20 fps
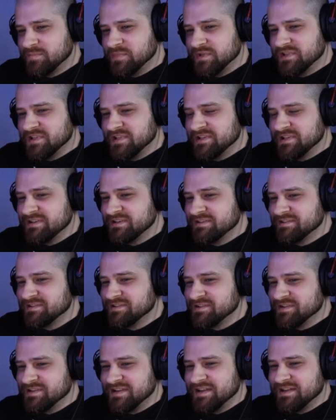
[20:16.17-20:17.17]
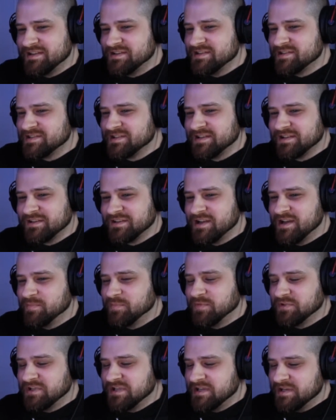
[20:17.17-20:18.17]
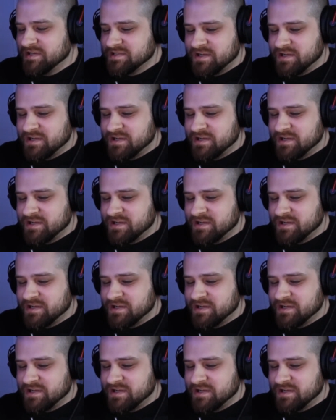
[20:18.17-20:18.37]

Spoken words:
then, yeah, just like a couple days,